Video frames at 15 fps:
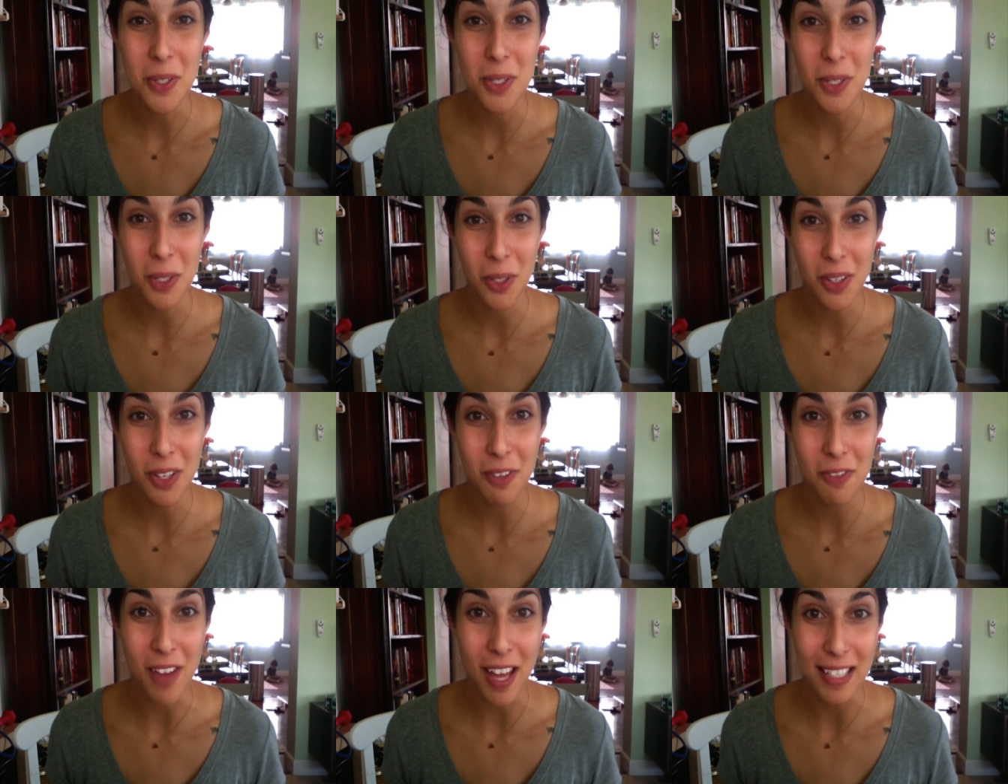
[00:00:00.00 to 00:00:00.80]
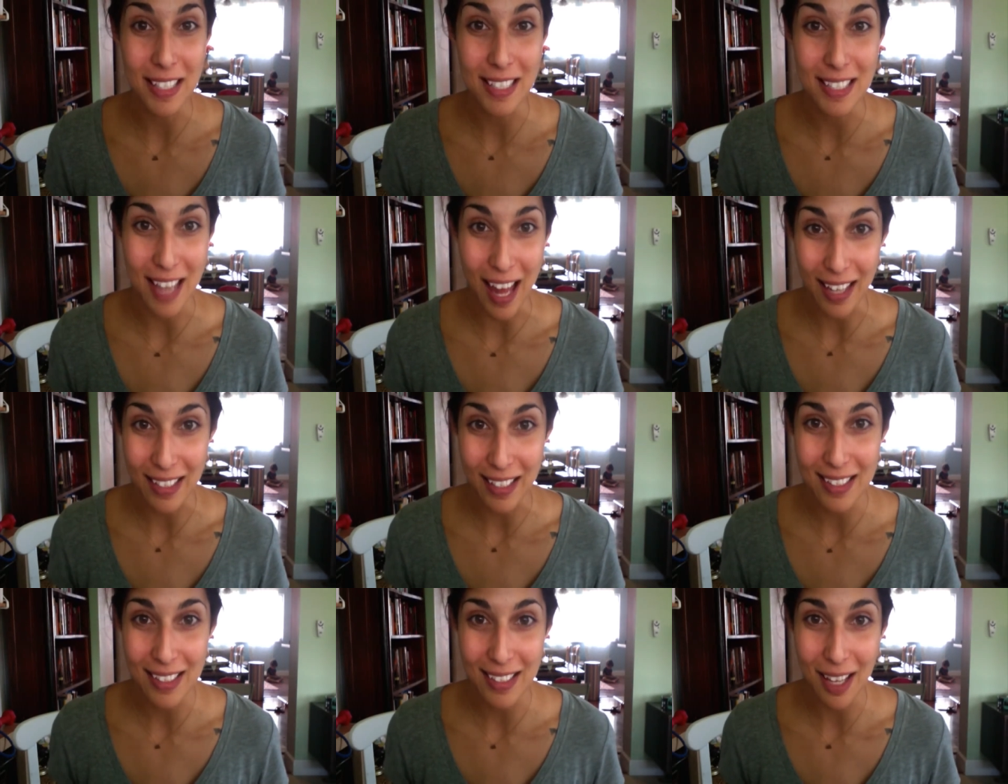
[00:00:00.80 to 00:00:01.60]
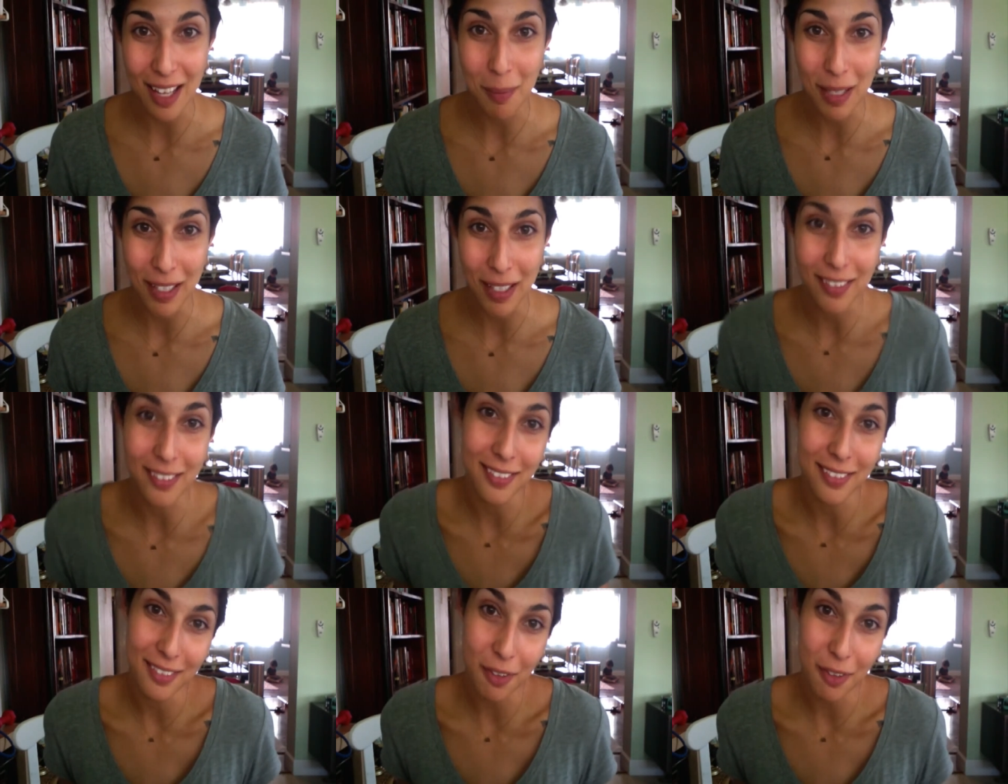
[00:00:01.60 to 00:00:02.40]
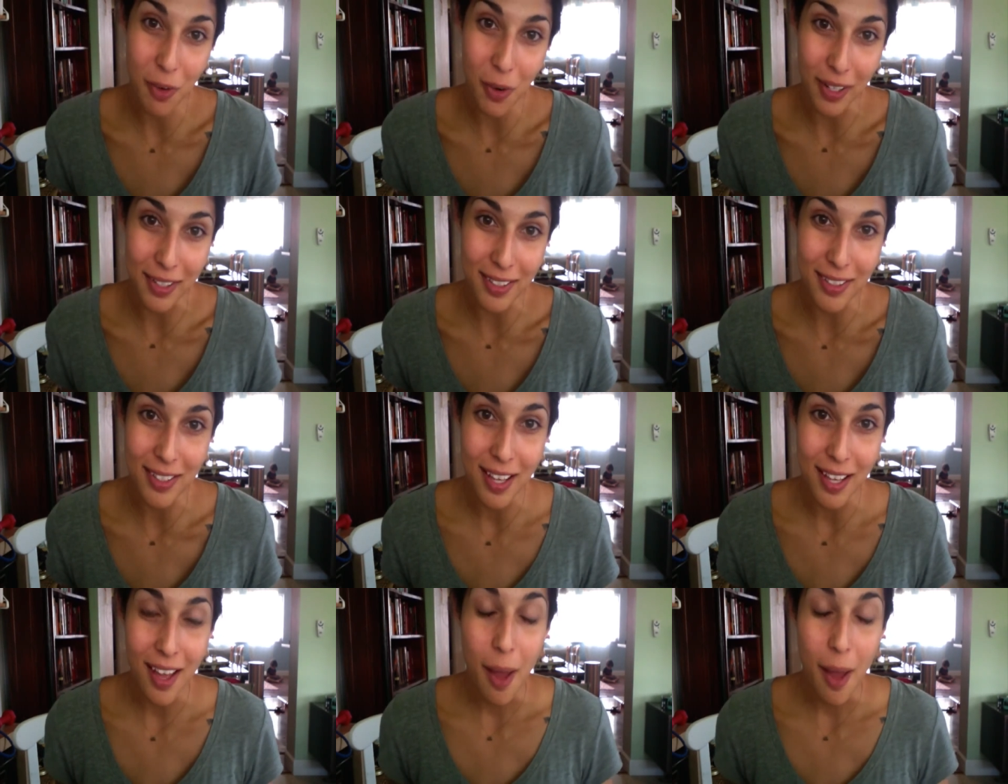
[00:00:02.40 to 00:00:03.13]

sugary, fatty snacks. I mean, of course.